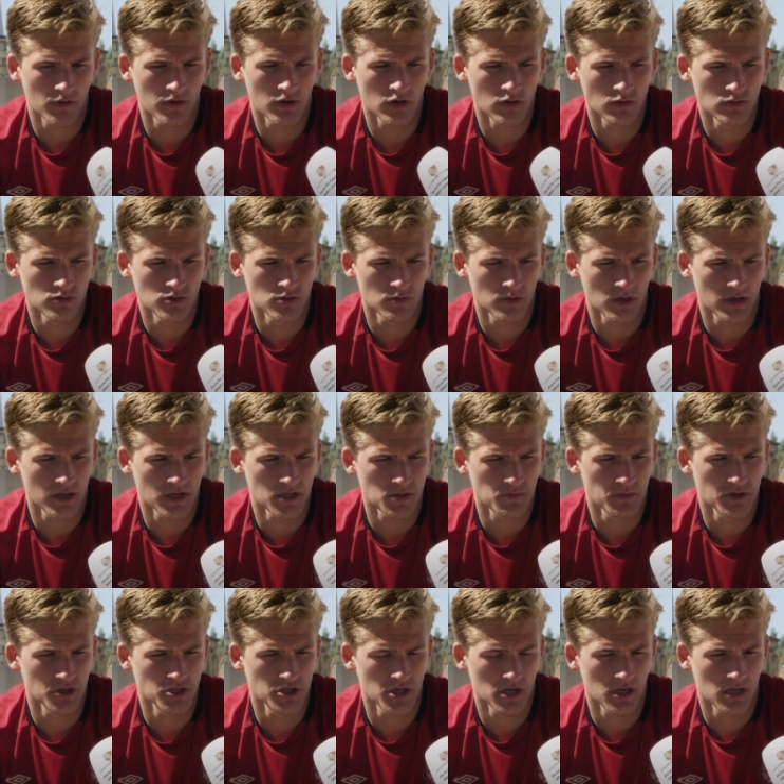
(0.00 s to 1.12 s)
of goals against
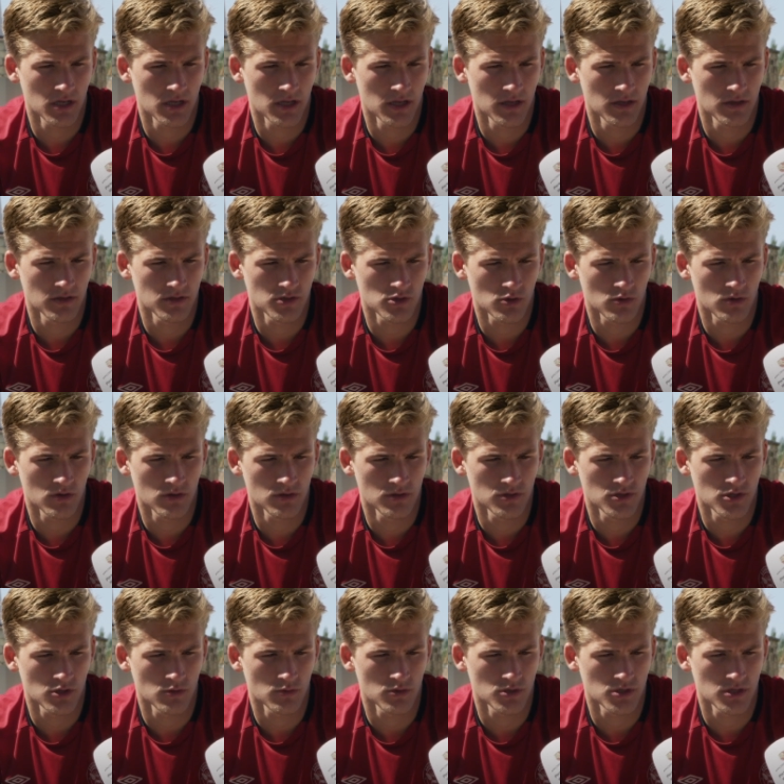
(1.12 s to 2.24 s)
Michelin and so on,
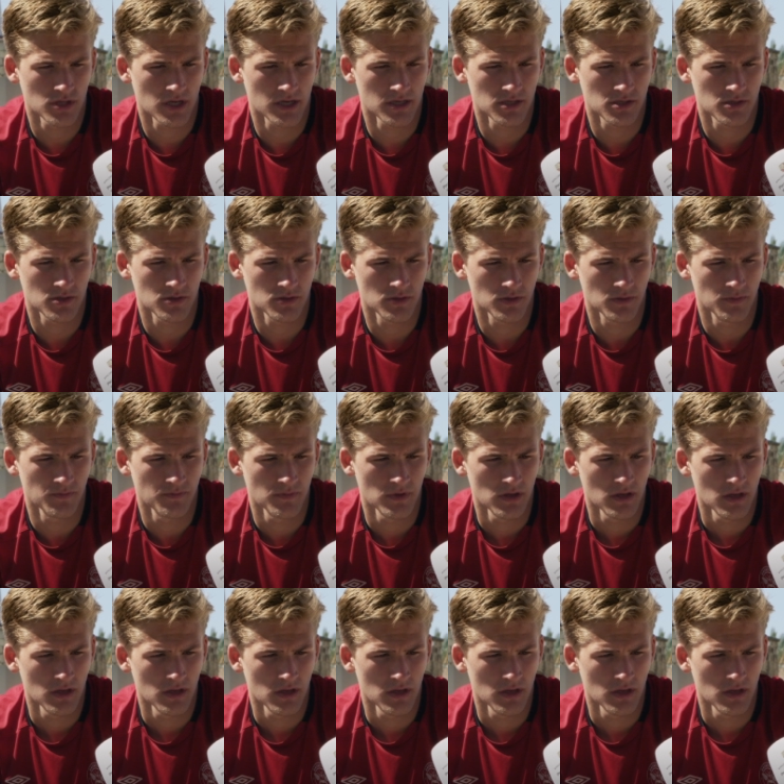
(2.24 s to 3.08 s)
so it was nice to